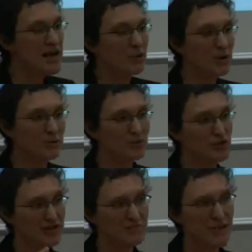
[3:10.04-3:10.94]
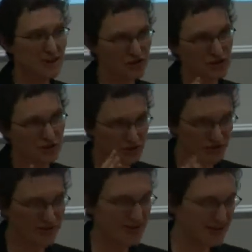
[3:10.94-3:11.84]
when we were trying to measure it, we just
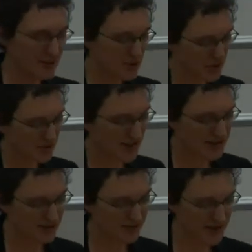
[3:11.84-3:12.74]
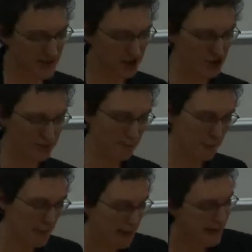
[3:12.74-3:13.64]
needed some sort of classification.
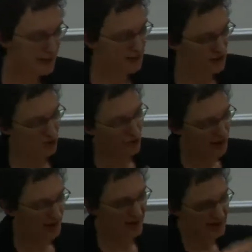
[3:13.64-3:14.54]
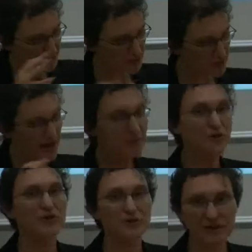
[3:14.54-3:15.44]
So I suppose when I'm
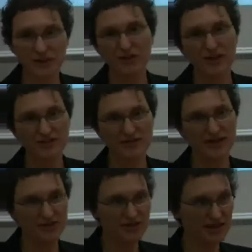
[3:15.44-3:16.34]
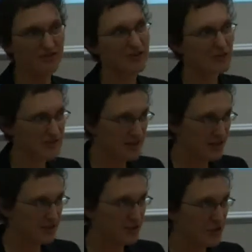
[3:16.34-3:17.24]
talking about the creative sector, any figures I
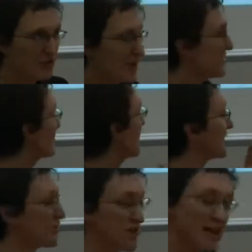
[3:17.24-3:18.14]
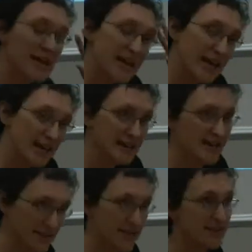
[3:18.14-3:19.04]
give for the creative sector,
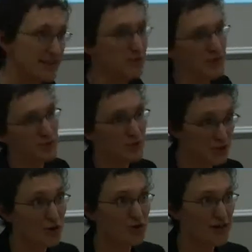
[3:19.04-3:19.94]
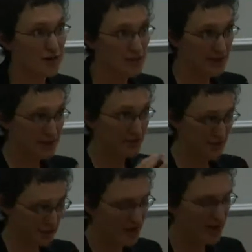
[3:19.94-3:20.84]
this is what we're talking about. So it's the
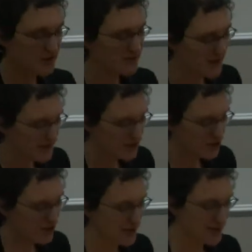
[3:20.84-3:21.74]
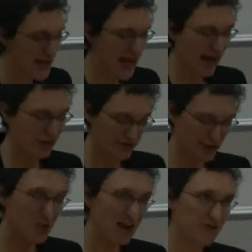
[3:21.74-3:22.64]
creative industries, and there's
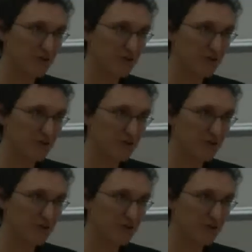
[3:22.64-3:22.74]
12